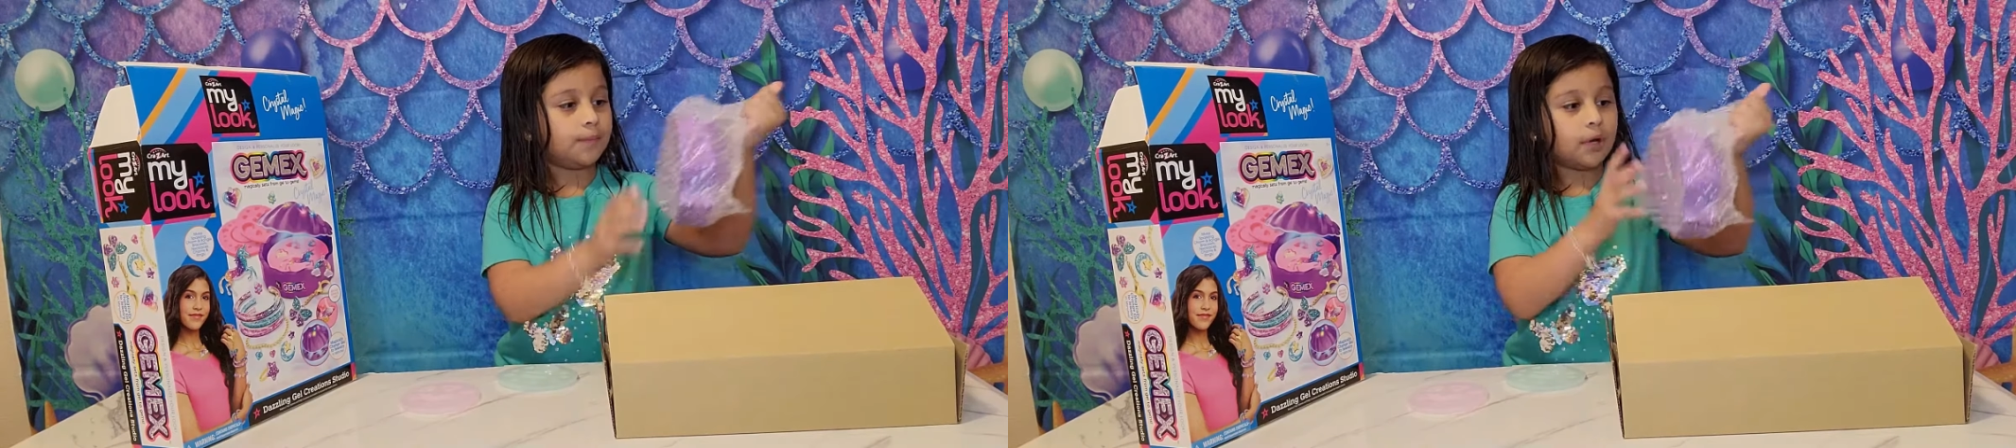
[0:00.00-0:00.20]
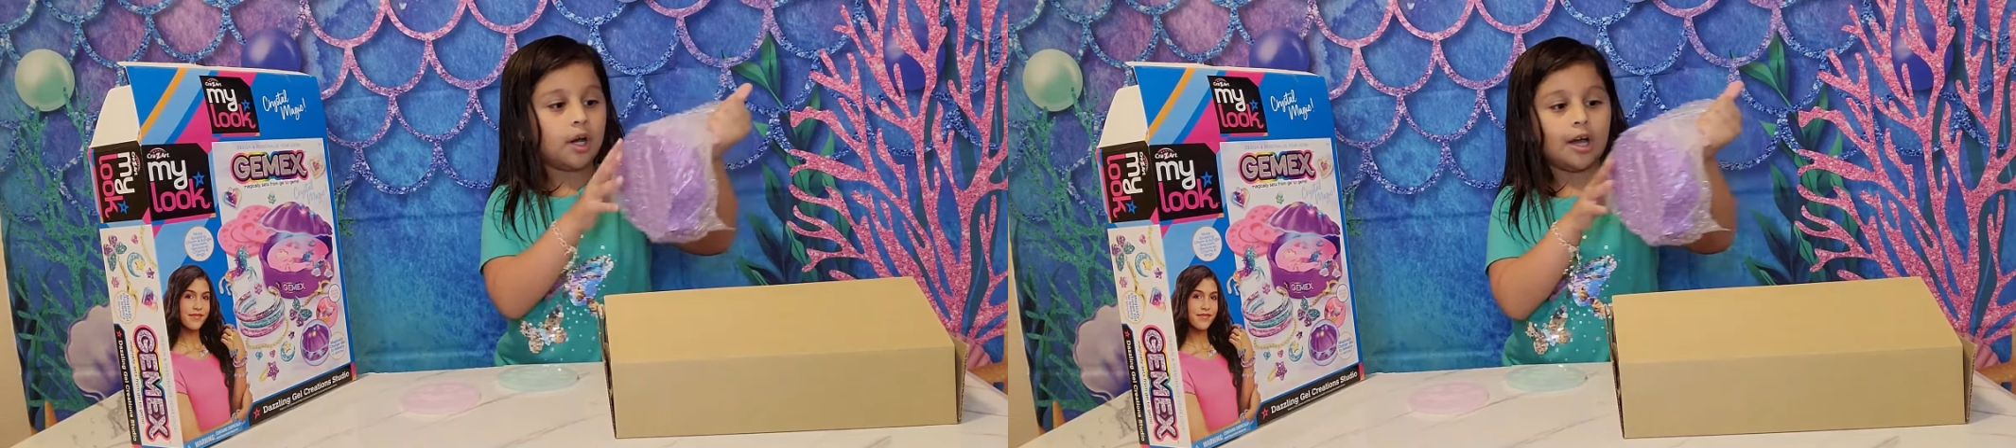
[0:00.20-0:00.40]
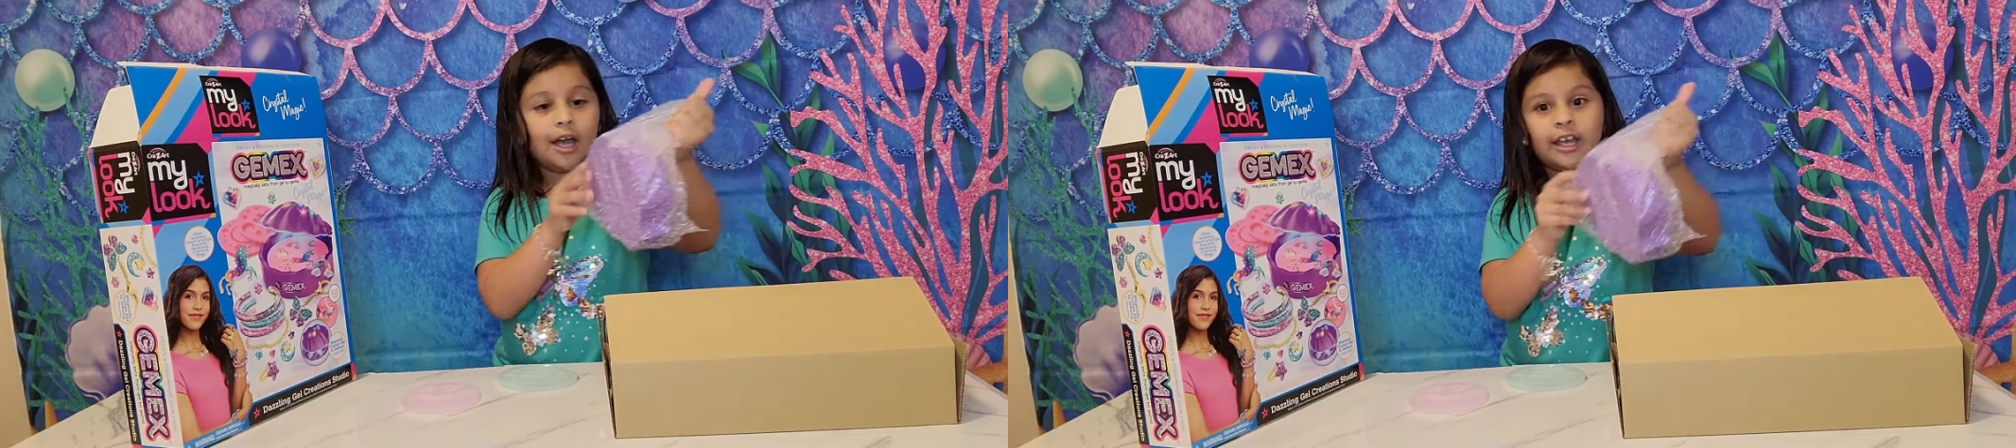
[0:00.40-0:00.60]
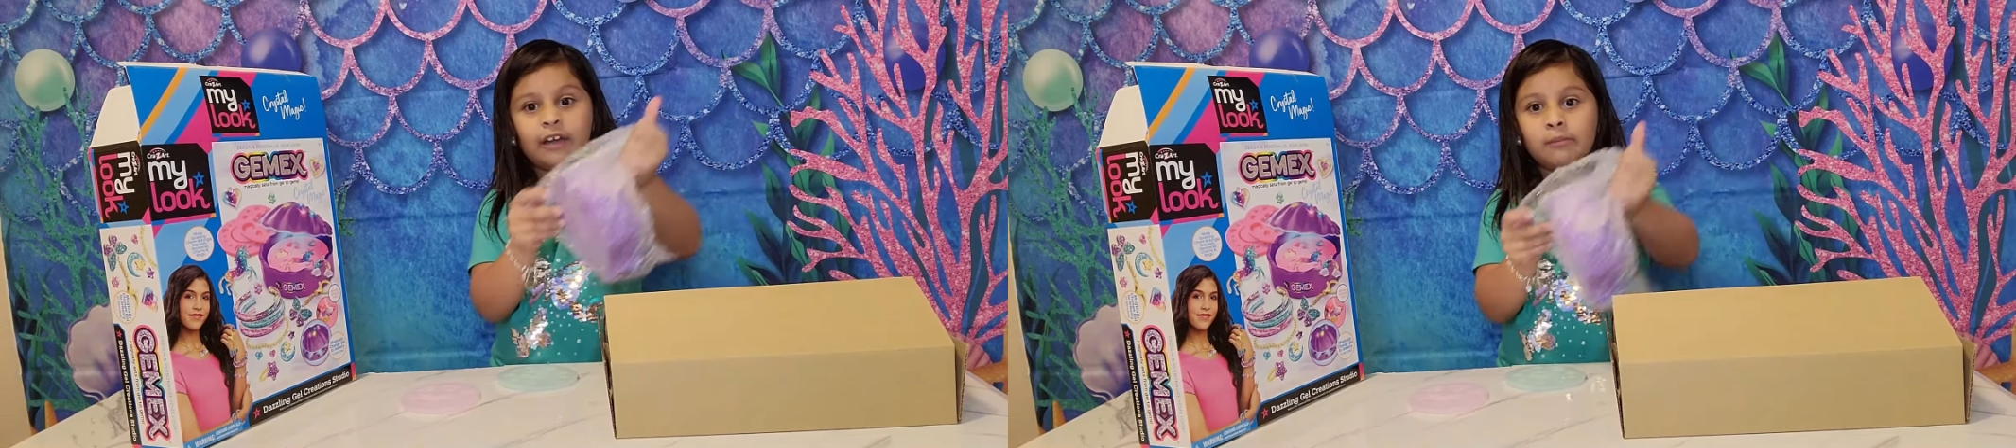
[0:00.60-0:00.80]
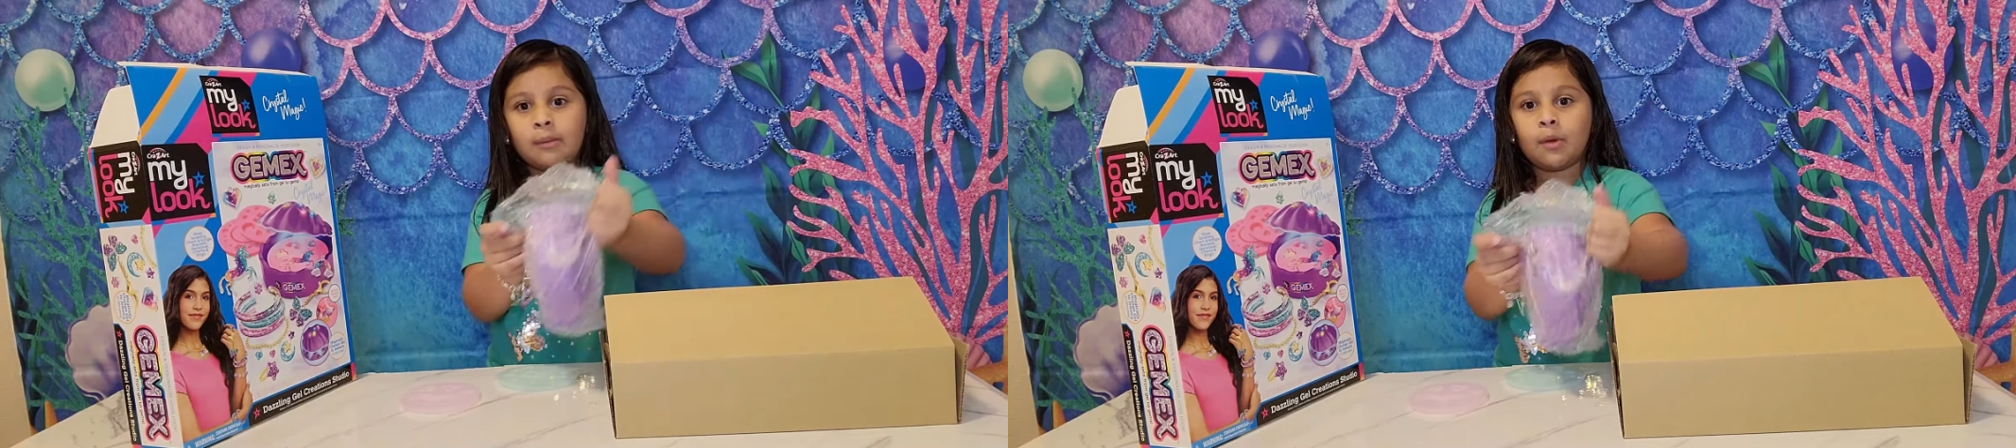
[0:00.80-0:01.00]
I
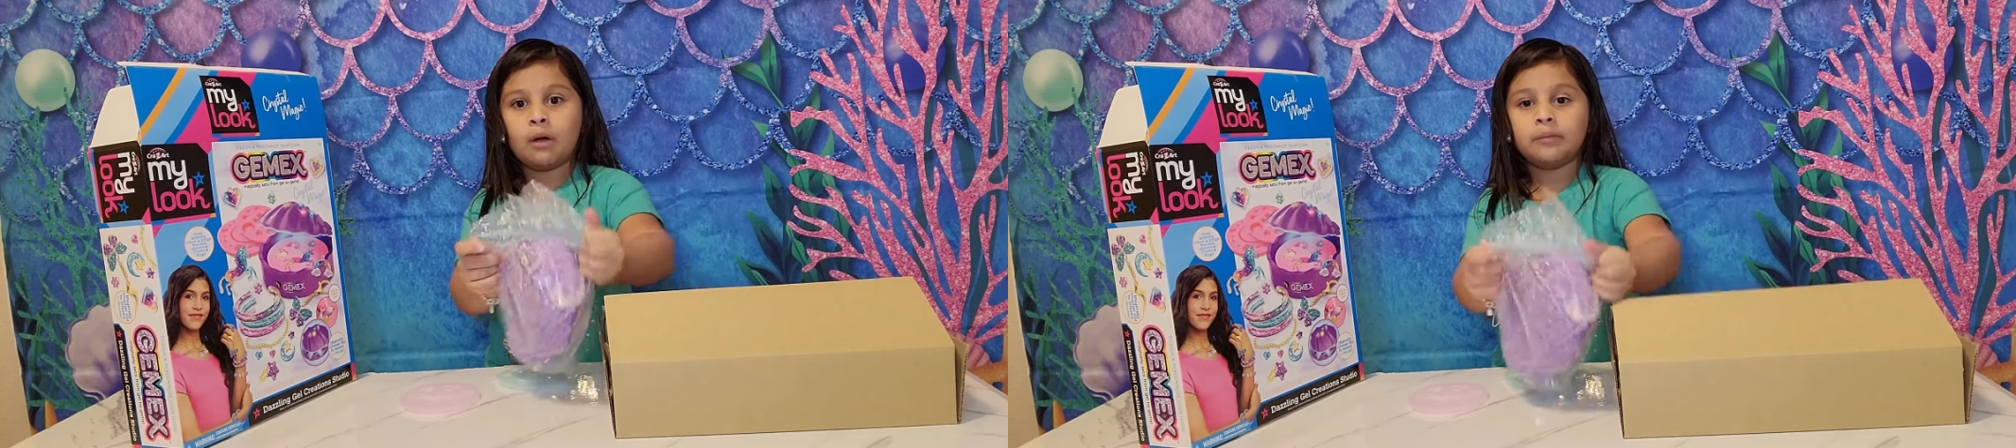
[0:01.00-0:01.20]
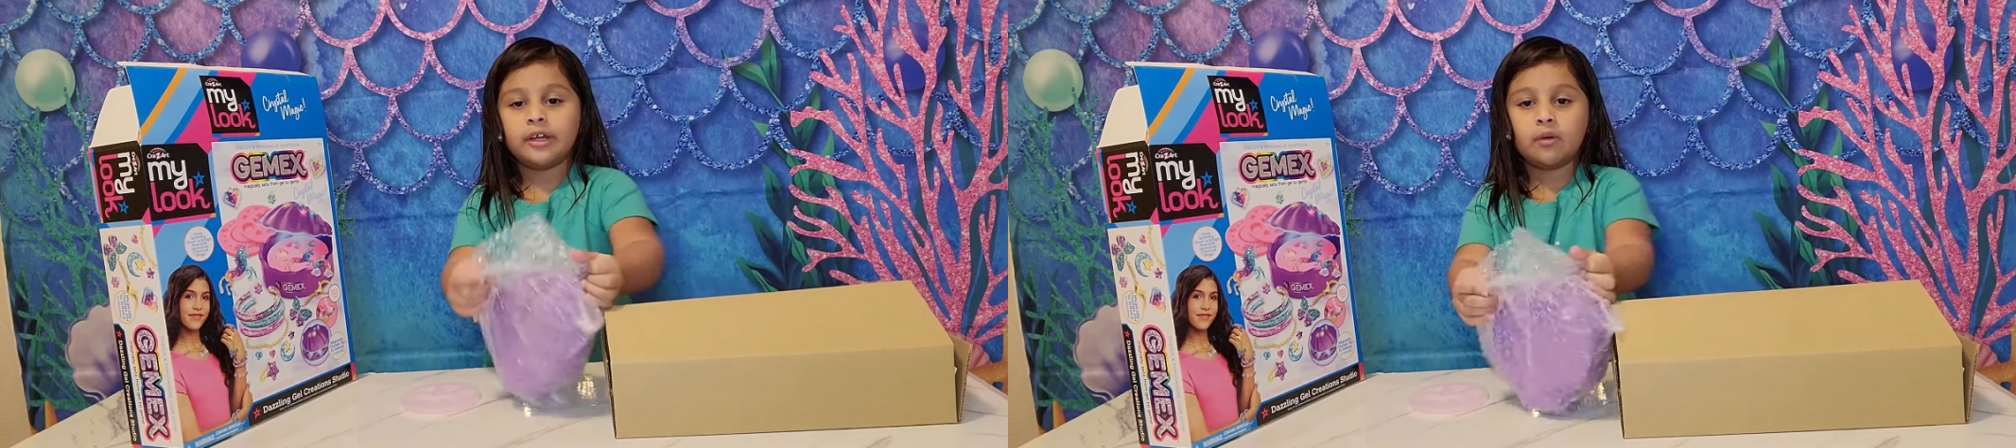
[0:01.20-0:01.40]
have my mom